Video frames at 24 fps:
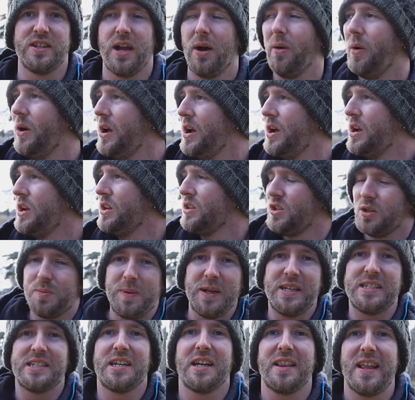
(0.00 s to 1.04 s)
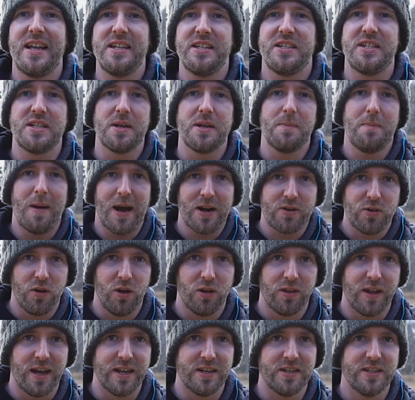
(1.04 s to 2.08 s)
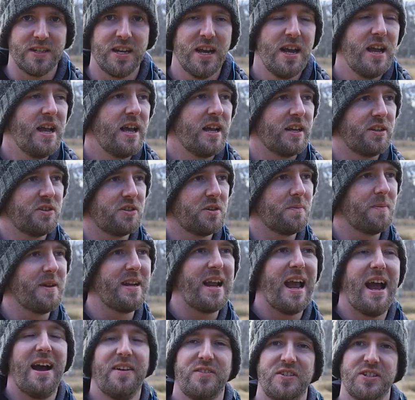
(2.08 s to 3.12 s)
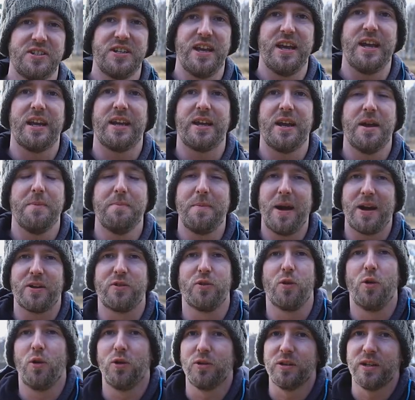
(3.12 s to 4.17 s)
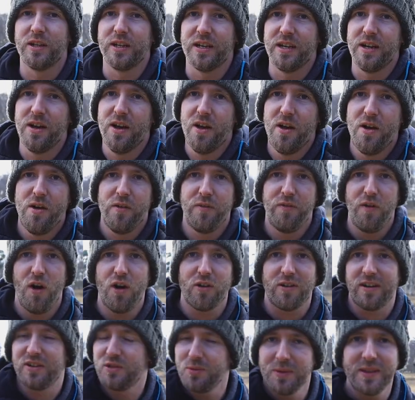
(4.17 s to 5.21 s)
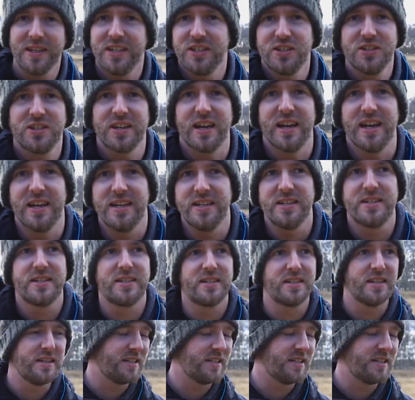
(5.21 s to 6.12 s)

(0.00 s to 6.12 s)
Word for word: Now, just because a lens is a macro lens, it doesn't mean you have to take macro only photographs with it, does it? It's,